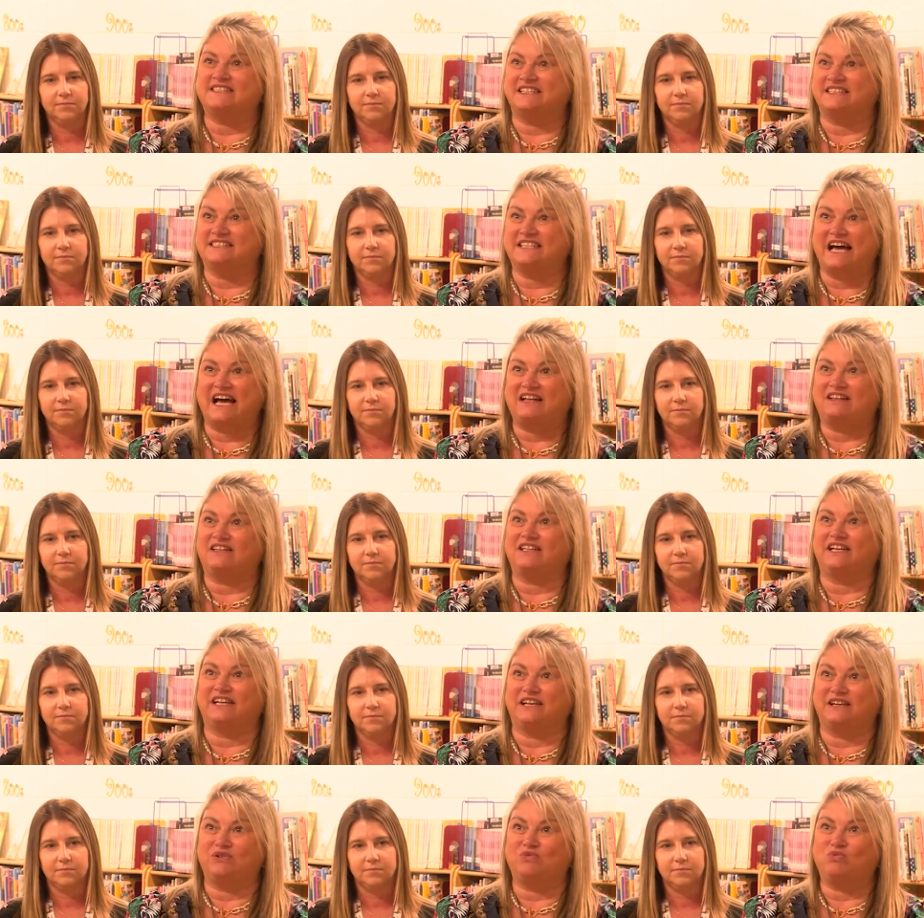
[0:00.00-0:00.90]

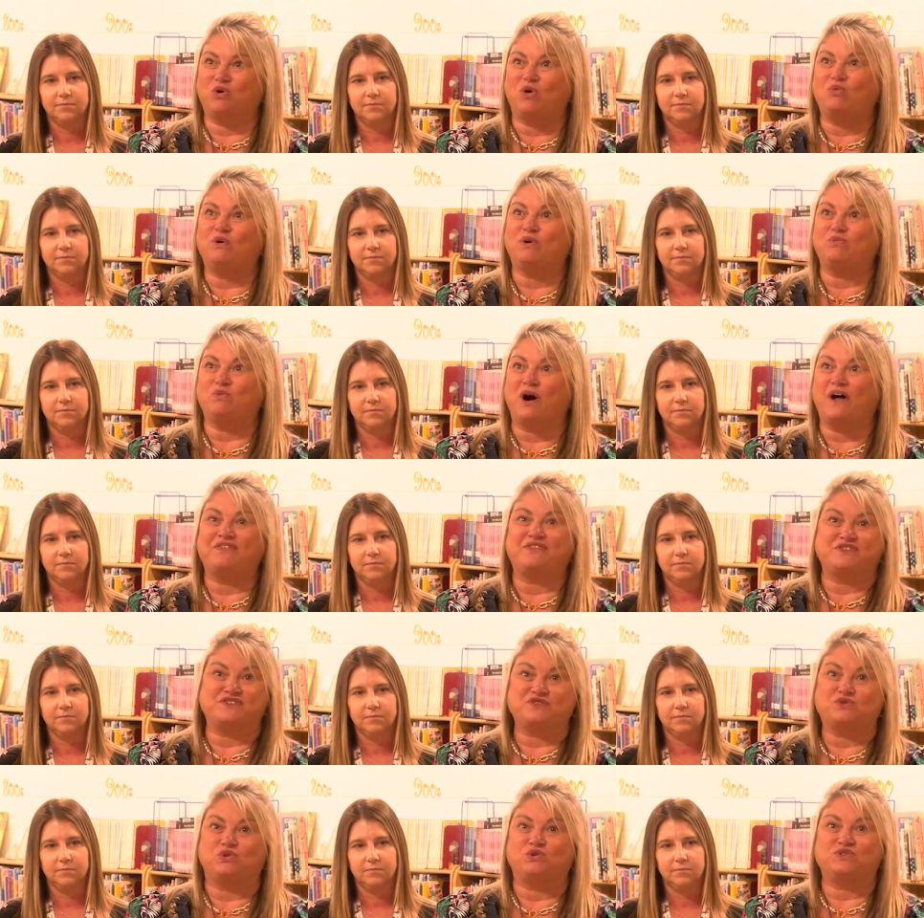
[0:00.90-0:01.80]
Speaker 1: exactly what we want
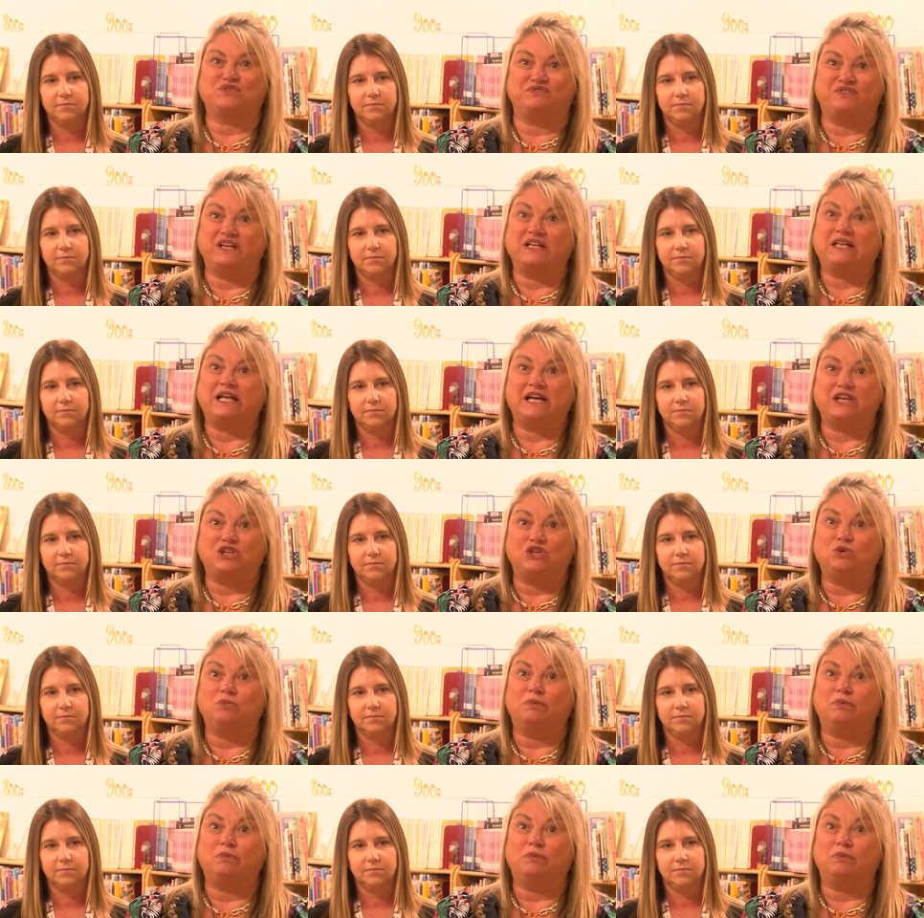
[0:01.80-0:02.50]
the school to feel like you